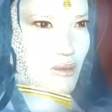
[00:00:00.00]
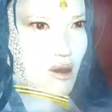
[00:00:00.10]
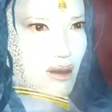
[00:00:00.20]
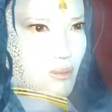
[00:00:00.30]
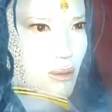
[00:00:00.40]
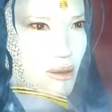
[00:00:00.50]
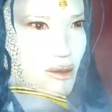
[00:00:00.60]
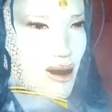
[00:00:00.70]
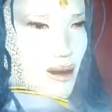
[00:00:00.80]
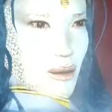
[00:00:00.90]
the mortal
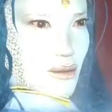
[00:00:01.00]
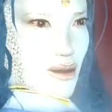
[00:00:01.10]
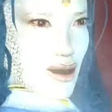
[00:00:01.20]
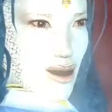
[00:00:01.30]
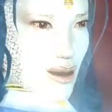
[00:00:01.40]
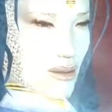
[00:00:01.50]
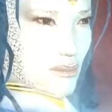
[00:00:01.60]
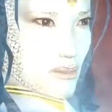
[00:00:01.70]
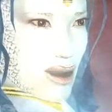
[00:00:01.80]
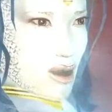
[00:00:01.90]
world.
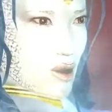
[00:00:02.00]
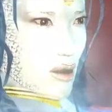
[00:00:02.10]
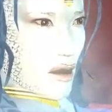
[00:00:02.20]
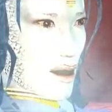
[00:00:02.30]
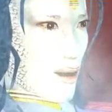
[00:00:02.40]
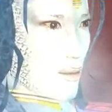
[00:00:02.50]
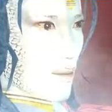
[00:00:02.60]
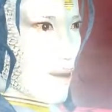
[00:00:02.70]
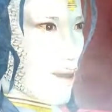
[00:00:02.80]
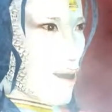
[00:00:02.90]
Find my body
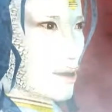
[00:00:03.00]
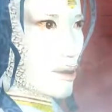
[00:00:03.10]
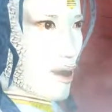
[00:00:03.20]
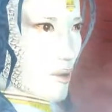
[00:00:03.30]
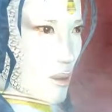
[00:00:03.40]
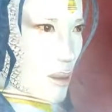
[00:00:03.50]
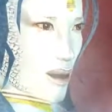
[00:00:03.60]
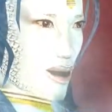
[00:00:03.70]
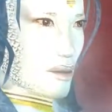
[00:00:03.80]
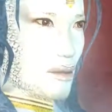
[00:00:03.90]
and
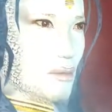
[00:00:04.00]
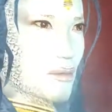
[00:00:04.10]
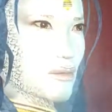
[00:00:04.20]
destroy it.